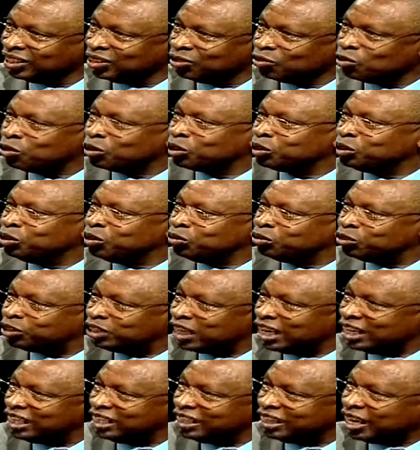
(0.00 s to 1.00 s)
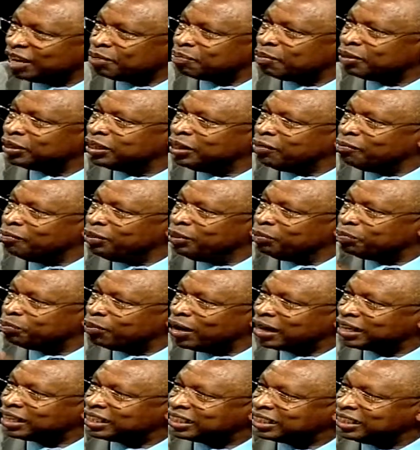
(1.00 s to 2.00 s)
What you've said in that, they've been
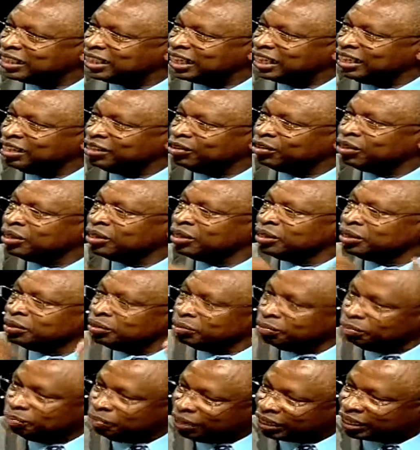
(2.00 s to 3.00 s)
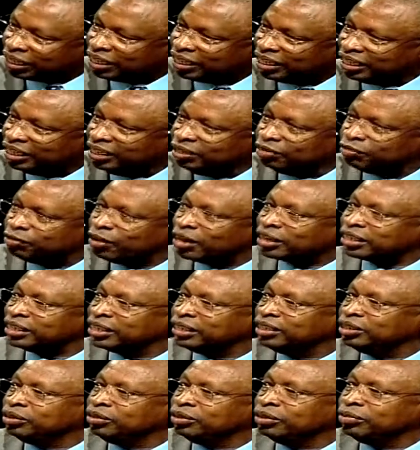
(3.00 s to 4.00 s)
practicing and making
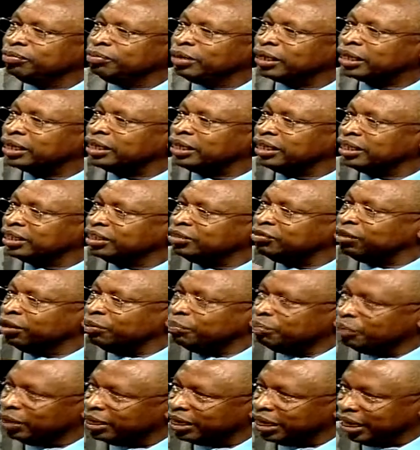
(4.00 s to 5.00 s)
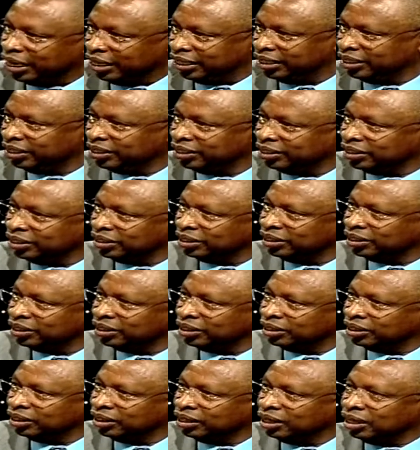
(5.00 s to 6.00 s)
it even better.
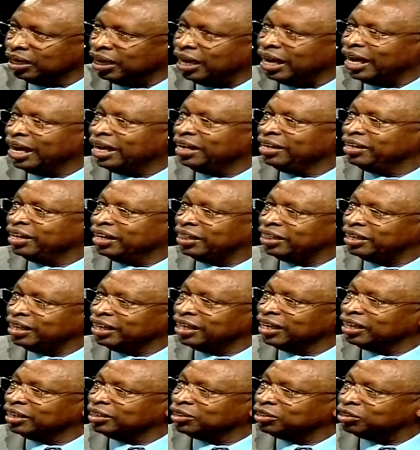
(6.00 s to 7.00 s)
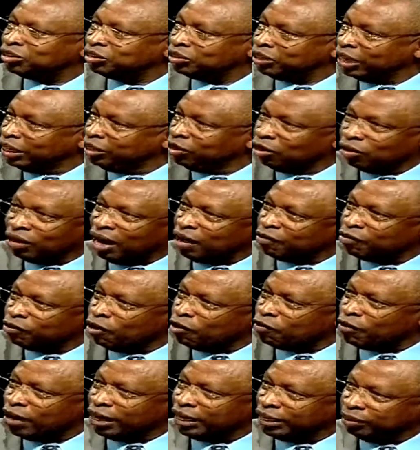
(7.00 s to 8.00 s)
And the thing is, they don't have
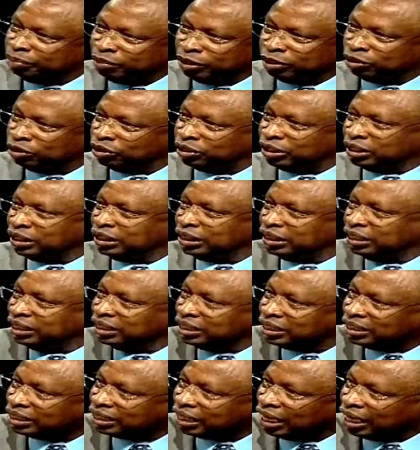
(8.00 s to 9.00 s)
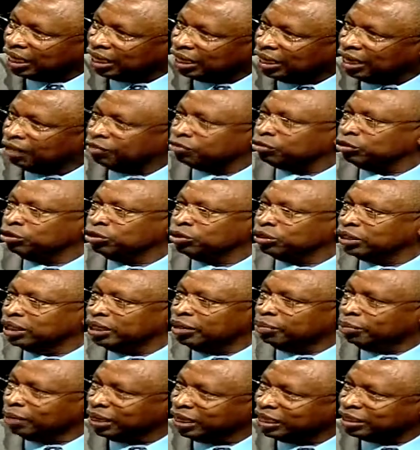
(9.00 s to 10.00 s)
overhead because they didn't have to use
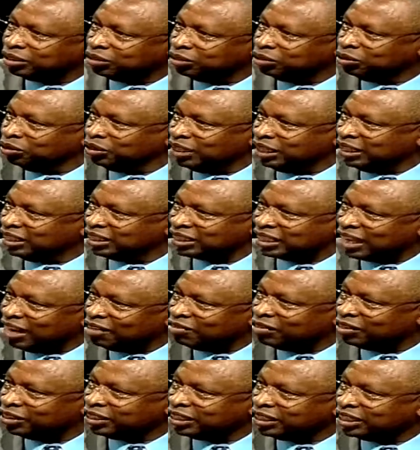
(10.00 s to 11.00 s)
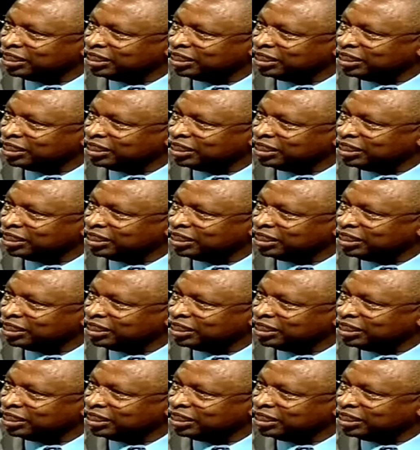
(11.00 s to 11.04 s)
any money to do the discovery.